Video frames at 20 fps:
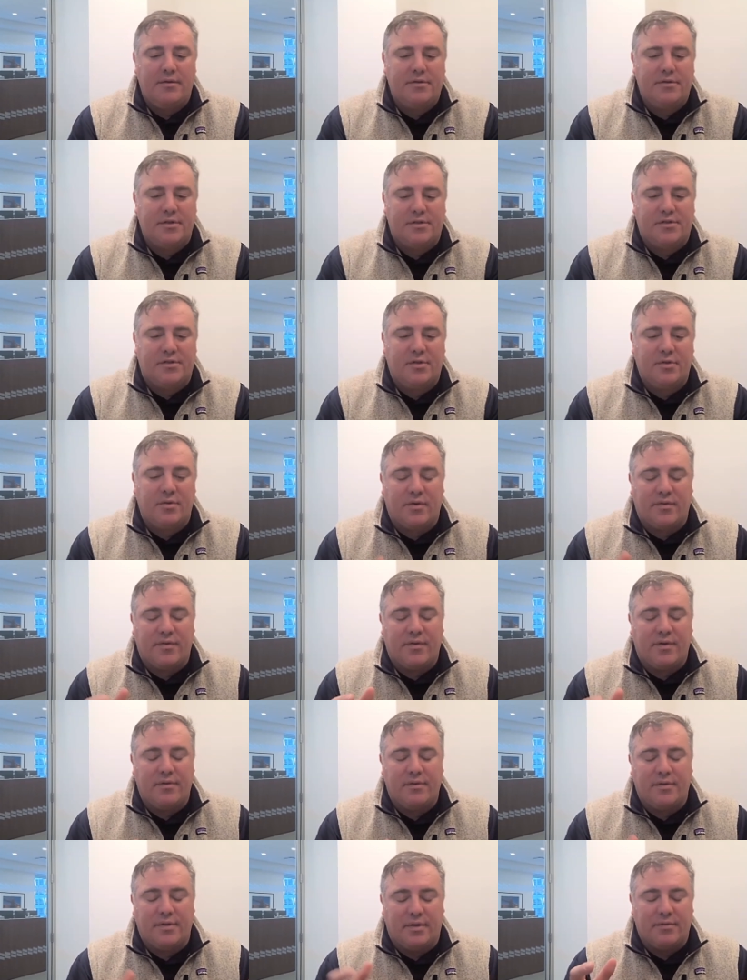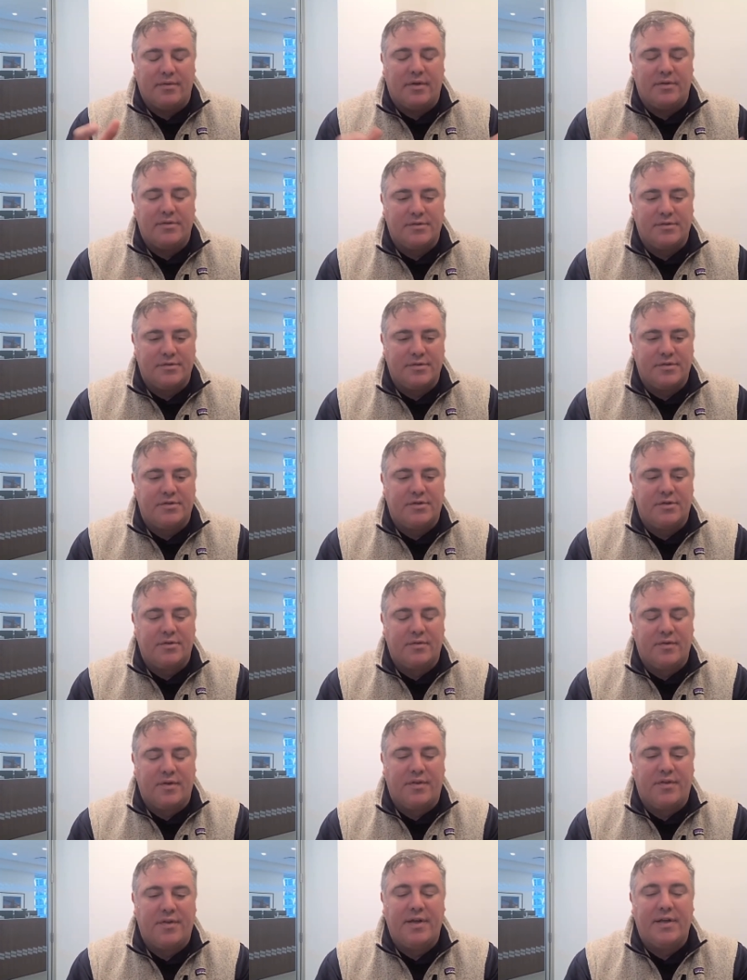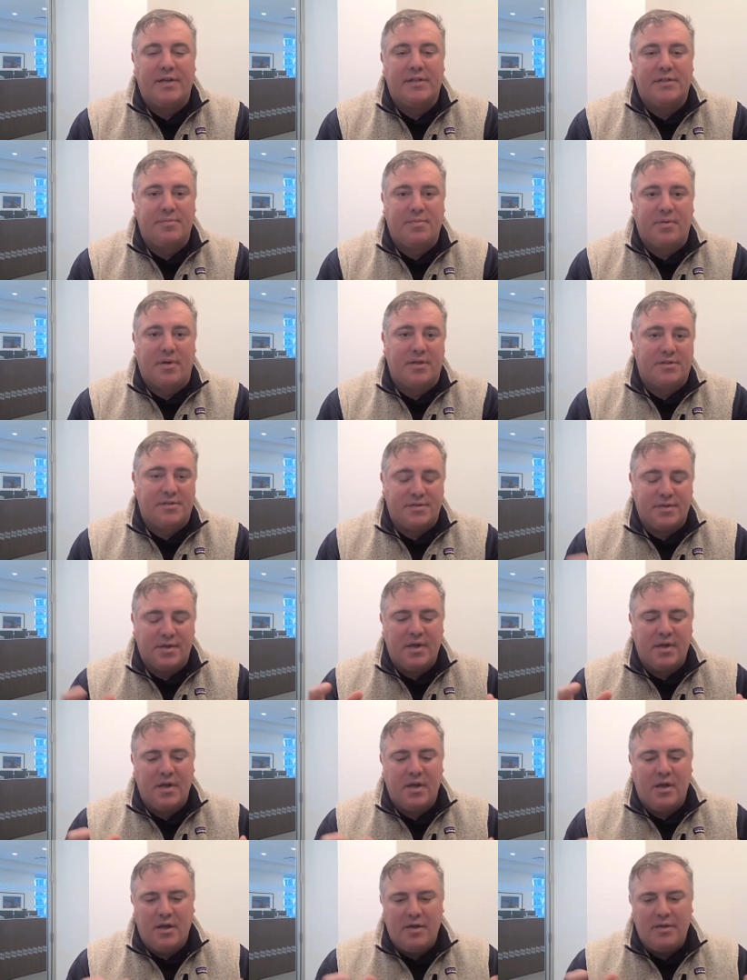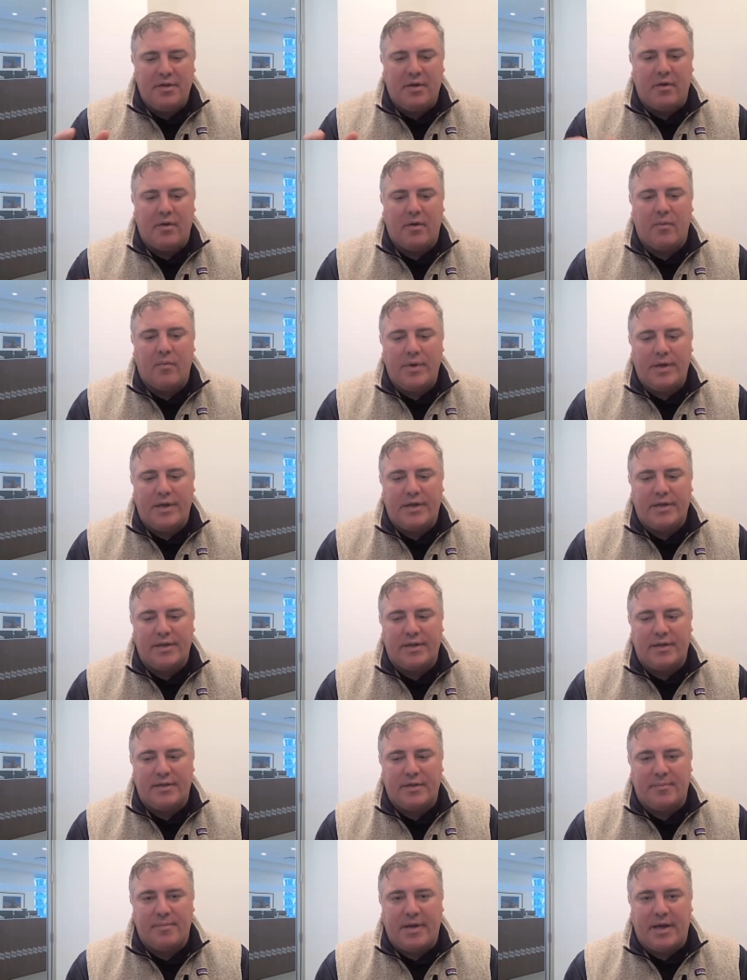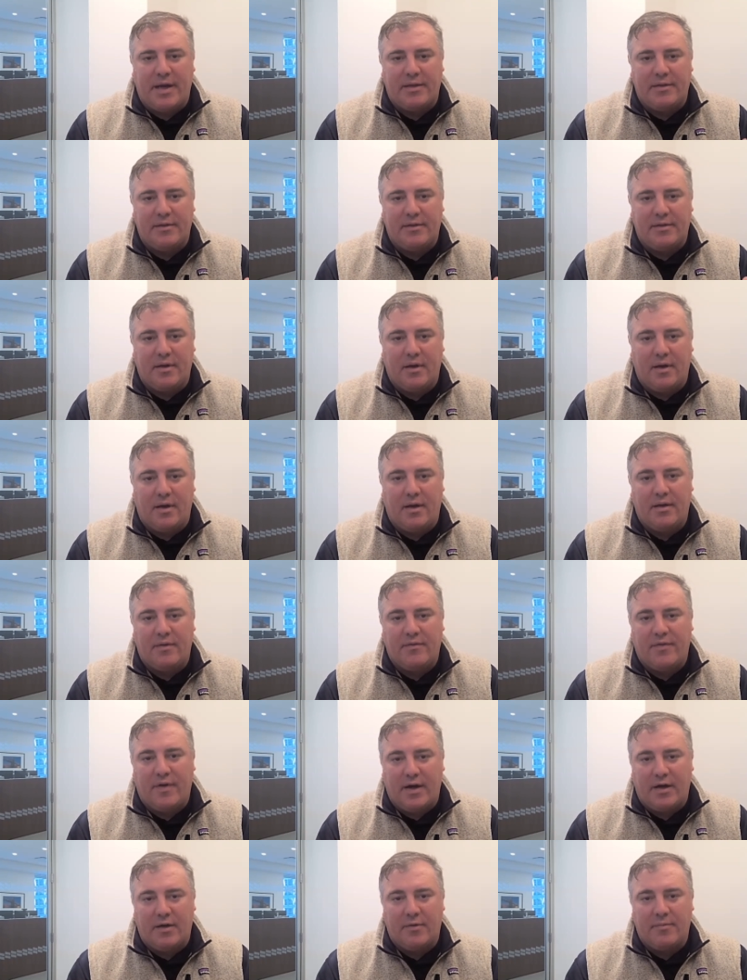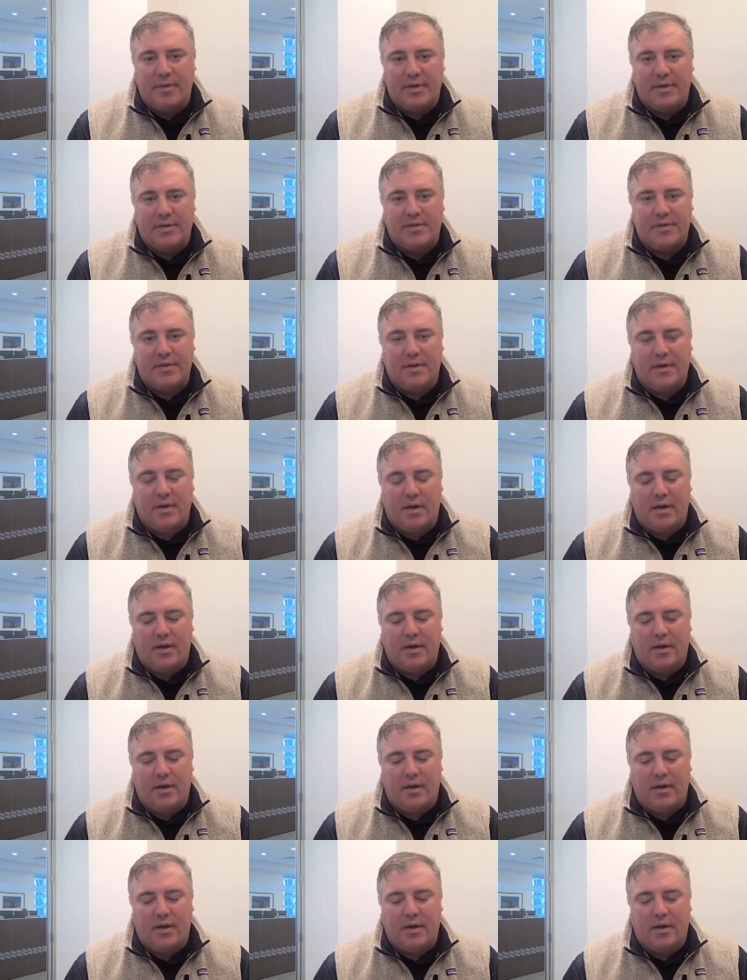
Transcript: Just two of the, those are just two of the things. Plus, a weakening demand environment,